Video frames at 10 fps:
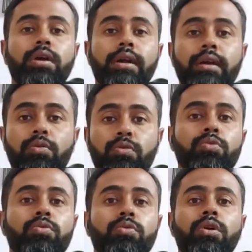
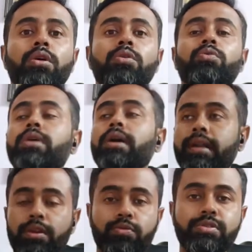
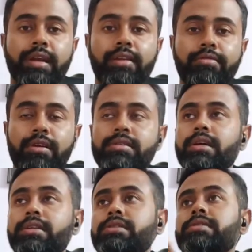continue scientific
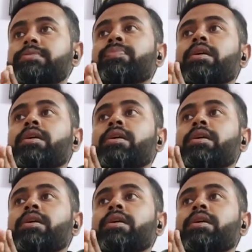researches,